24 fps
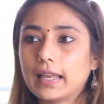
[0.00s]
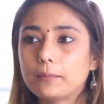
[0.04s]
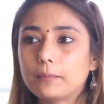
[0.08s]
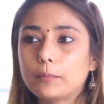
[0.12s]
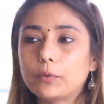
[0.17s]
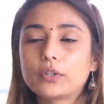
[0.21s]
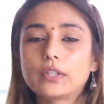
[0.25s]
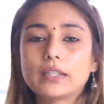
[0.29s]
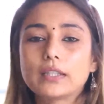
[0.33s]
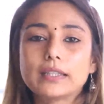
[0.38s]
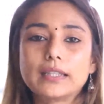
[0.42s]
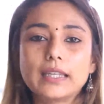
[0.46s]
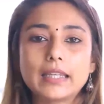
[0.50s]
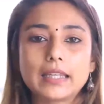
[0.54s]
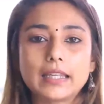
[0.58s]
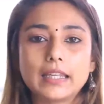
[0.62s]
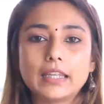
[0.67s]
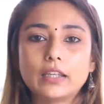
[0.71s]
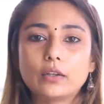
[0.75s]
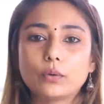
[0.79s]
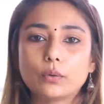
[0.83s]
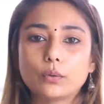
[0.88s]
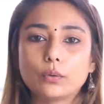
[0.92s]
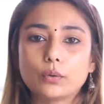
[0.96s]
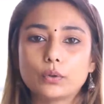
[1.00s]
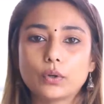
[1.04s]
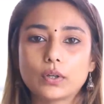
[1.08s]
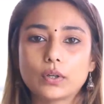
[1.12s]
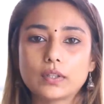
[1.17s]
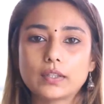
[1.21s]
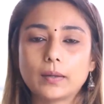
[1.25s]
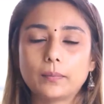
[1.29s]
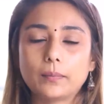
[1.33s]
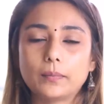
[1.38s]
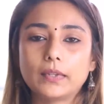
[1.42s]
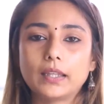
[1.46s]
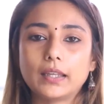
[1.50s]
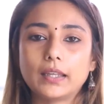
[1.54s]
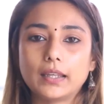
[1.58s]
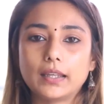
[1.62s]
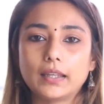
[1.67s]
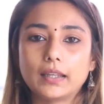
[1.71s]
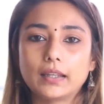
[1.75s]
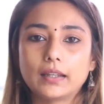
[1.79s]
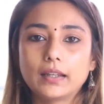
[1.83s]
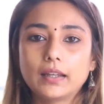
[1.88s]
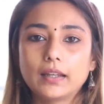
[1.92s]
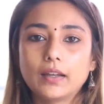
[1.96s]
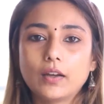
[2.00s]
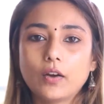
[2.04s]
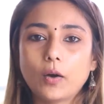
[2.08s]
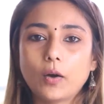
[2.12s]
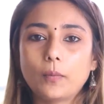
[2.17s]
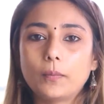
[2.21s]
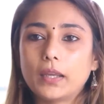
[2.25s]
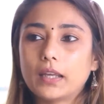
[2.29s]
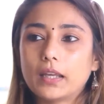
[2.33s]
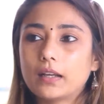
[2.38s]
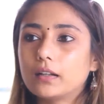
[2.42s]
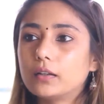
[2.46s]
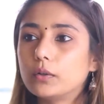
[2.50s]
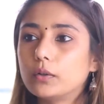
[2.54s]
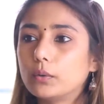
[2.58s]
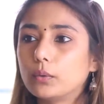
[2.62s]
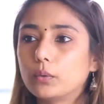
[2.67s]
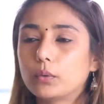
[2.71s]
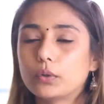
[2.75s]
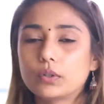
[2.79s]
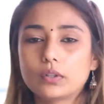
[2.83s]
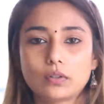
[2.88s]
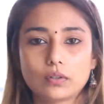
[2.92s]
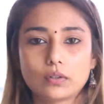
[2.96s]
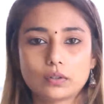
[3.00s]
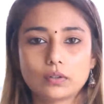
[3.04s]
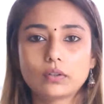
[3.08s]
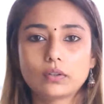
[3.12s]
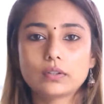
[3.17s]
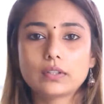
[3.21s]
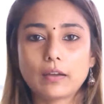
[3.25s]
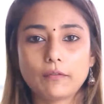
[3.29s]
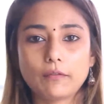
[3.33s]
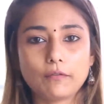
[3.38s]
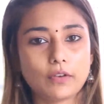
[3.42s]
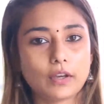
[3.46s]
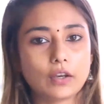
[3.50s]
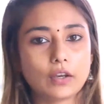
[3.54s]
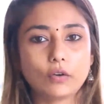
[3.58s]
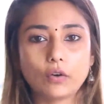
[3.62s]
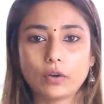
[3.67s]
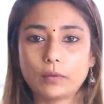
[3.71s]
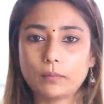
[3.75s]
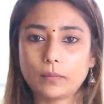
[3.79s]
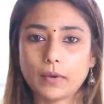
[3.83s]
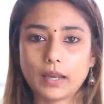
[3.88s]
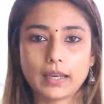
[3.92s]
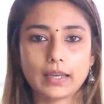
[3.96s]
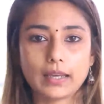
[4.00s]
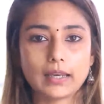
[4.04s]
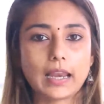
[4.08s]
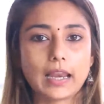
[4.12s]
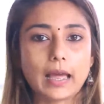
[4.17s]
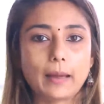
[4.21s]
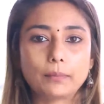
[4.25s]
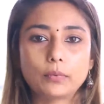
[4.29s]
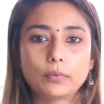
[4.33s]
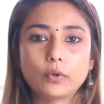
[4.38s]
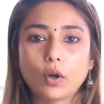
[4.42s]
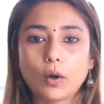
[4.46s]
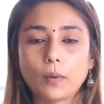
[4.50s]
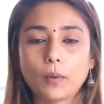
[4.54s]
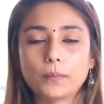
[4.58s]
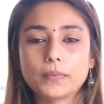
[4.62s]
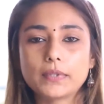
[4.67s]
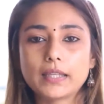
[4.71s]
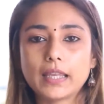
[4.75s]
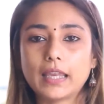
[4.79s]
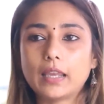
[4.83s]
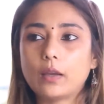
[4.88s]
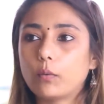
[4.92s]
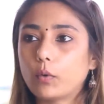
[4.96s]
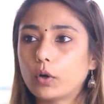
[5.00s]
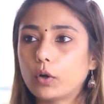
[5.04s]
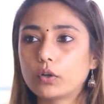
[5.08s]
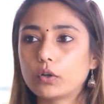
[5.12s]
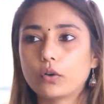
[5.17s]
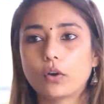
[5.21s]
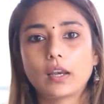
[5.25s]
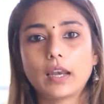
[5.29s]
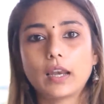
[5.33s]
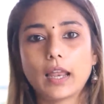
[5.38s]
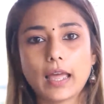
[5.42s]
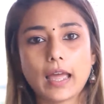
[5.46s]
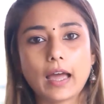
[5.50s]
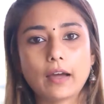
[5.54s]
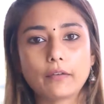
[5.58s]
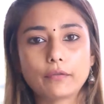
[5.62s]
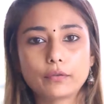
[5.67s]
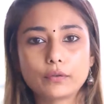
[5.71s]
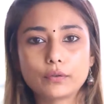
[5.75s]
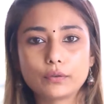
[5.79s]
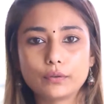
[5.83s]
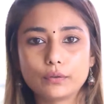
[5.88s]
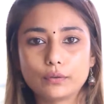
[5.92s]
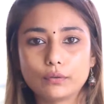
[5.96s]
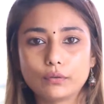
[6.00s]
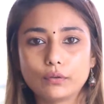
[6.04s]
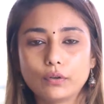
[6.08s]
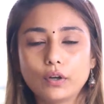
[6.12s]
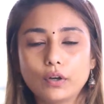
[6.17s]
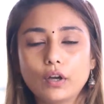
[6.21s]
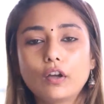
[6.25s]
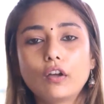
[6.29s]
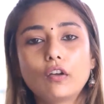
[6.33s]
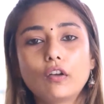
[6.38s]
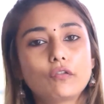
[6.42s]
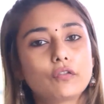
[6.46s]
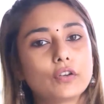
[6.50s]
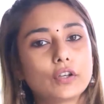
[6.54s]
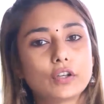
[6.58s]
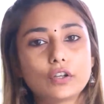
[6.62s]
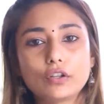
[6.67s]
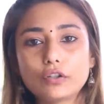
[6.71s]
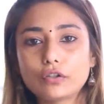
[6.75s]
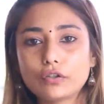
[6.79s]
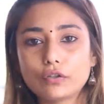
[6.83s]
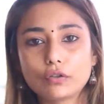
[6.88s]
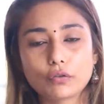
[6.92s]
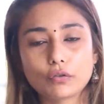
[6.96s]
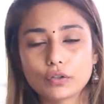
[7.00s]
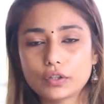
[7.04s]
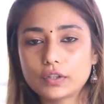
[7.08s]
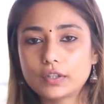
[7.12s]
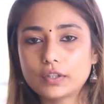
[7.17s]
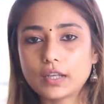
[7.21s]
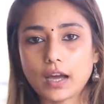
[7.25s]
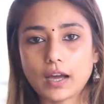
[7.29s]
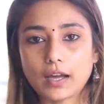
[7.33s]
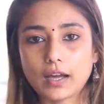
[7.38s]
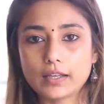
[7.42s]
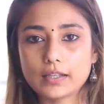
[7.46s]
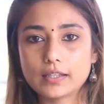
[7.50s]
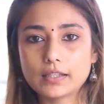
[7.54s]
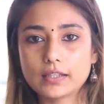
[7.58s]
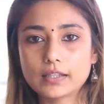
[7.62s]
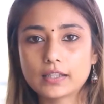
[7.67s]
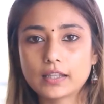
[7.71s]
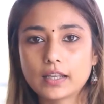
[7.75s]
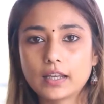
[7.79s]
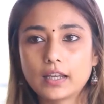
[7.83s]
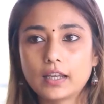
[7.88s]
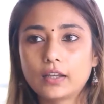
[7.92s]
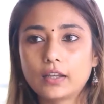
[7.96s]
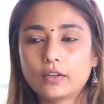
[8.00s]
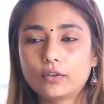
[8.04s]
like put a sticky note or something, or make a note somewhere on my laptop saying what all I have to do, finish those tasks,